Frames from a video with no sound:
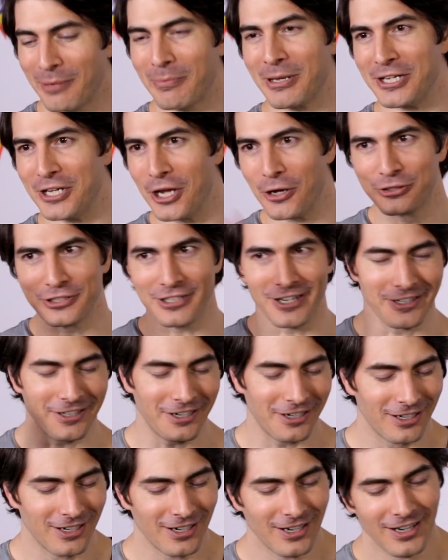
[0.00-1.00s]
Somebody knows it on
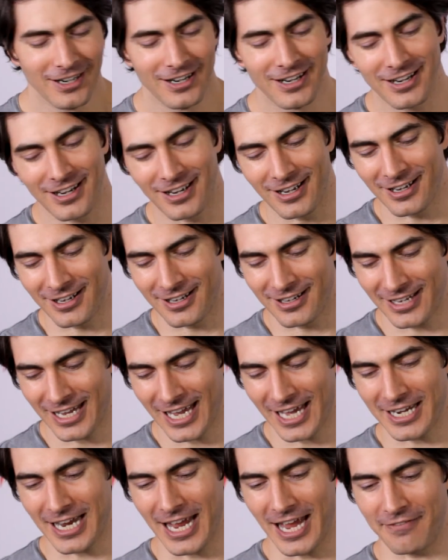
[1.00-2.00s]
there. How to